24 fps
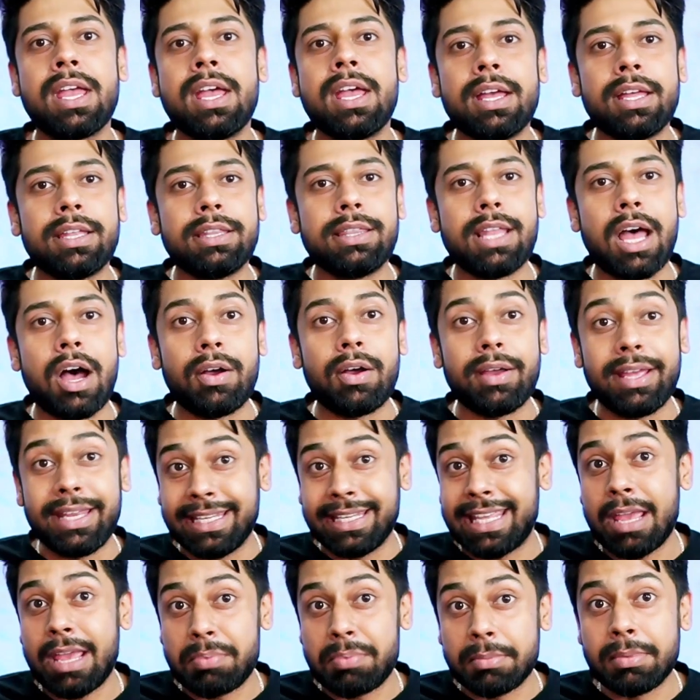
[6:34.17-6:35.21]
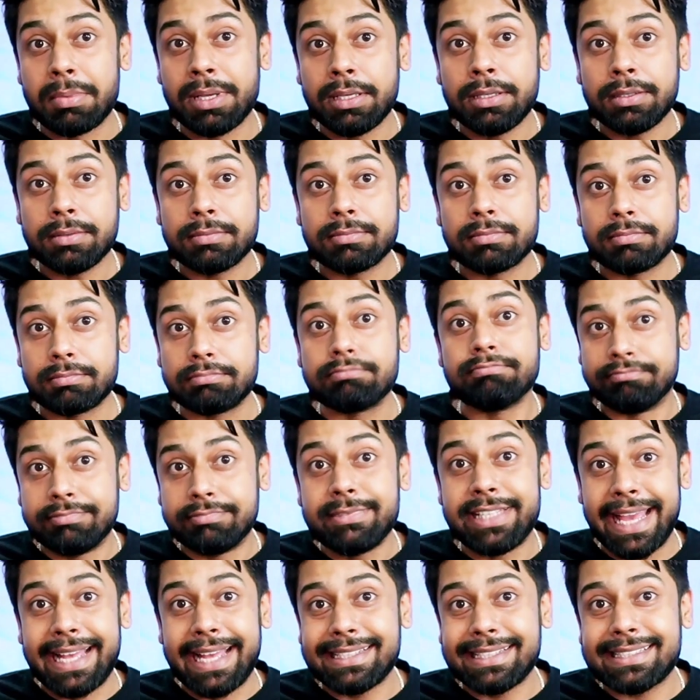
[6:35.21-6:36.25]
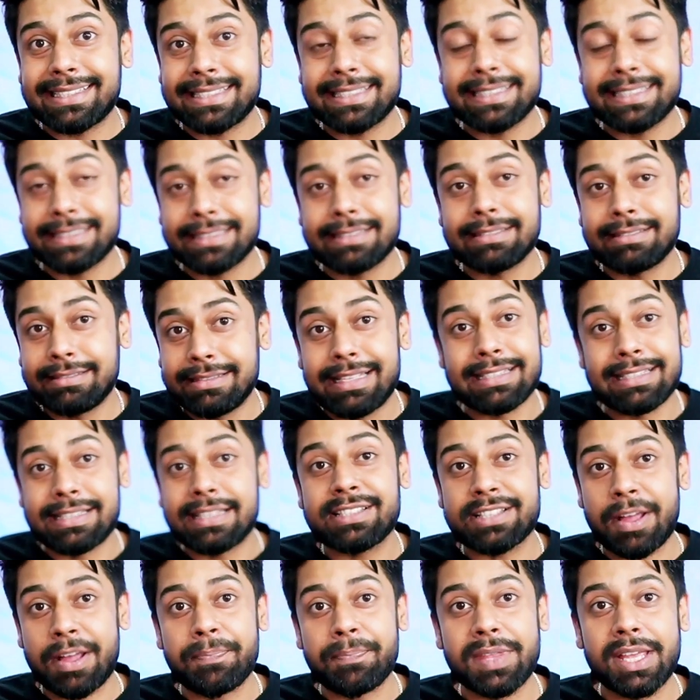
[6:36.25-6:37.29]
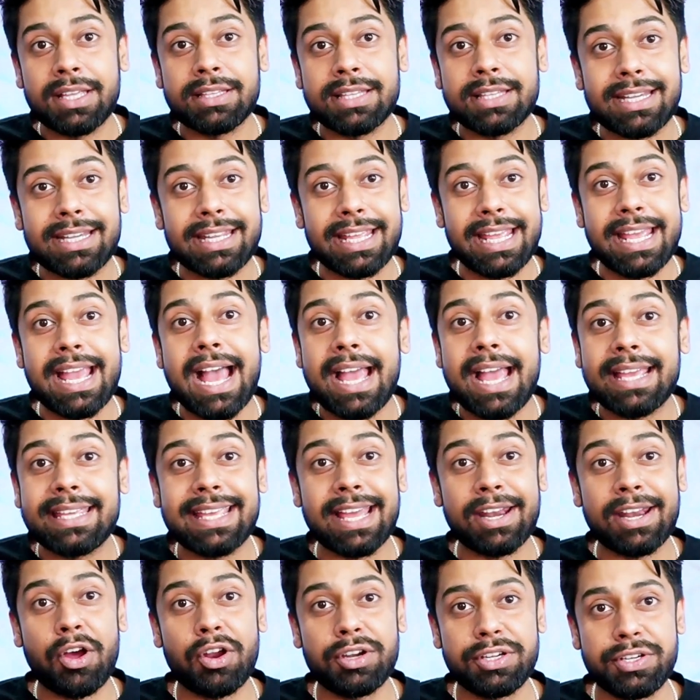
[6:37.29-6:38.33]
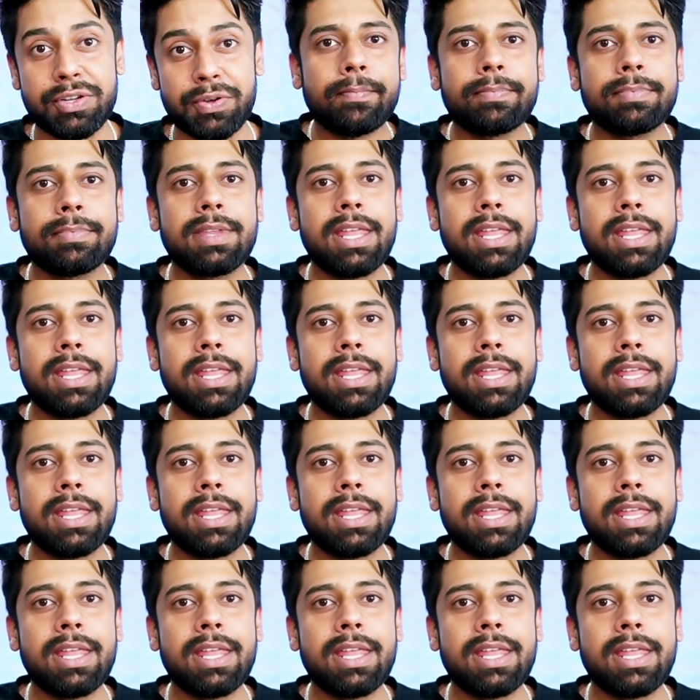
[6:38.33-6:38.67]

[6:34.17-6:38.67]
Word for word: Now, incapable? Yes, this is something that AI cannot do.